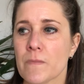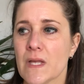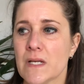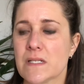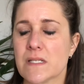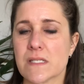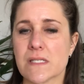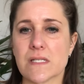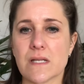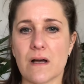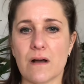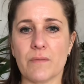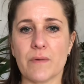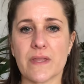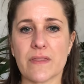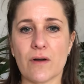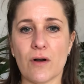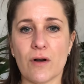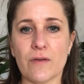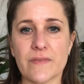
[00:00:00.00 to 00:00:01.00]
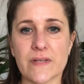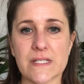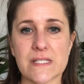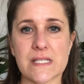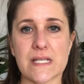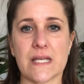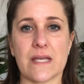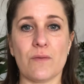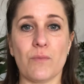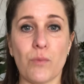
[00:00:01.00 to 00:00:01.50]
to start with,
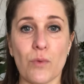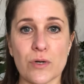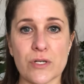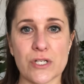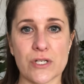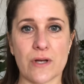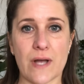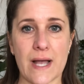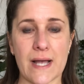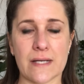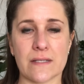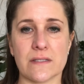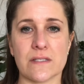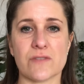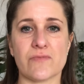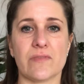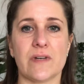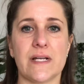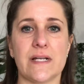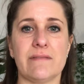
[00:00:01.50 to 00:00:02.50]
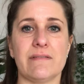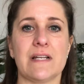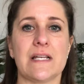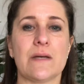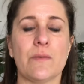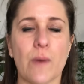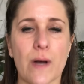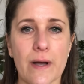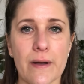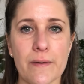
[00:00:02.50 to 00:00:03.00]
obviously wash your hands really, really
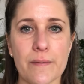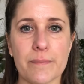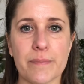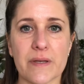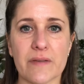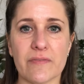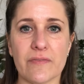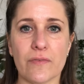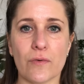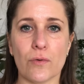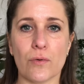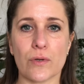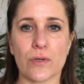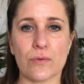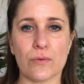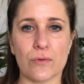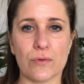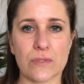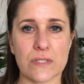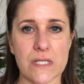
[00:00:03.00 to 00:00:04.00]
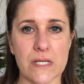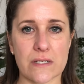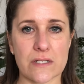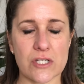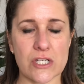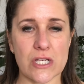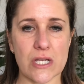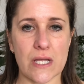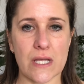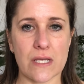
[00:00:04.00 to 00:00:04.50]
well before you're
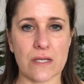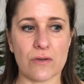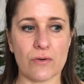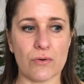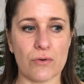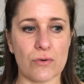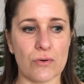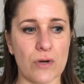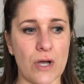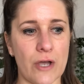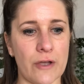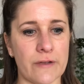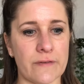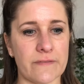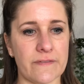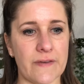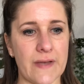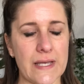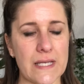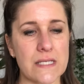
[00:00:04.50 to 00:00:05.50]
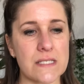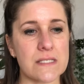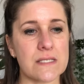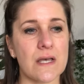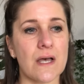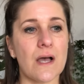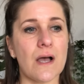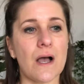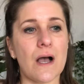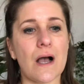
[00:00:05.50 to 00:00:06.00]
touching your own face.
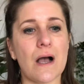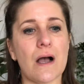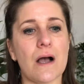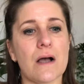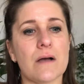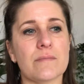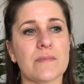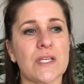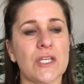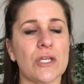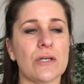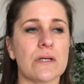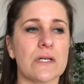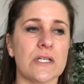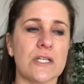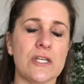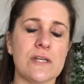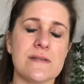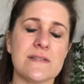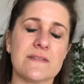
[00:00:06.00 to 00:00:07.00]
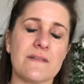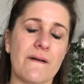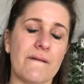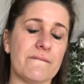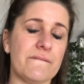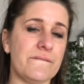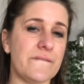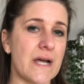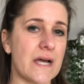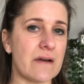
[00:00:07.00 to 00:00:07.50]
You can use
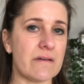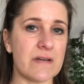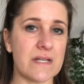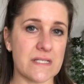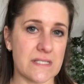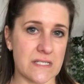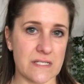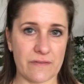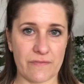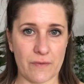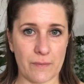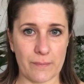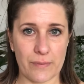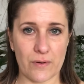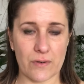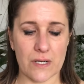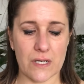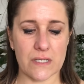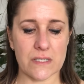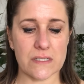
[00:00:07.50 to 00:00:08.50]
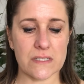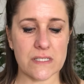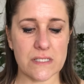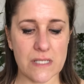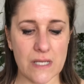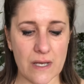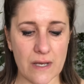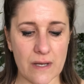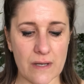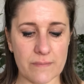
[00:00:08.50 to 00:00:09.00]
various different products.
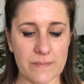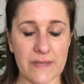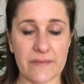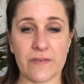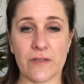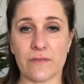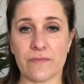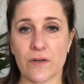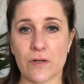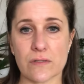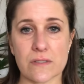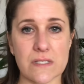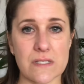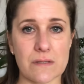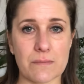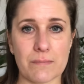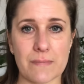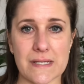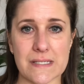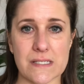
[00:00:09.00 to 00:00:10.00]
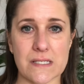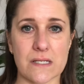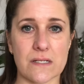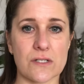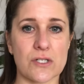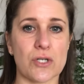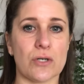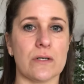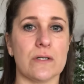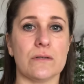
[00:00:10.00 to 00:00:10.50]
If you've got some
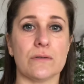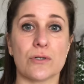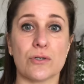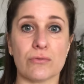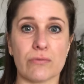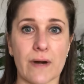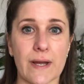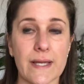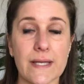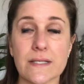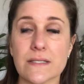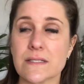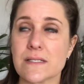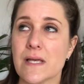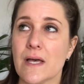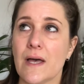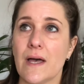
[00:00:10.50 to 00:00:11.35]
massage oil, great.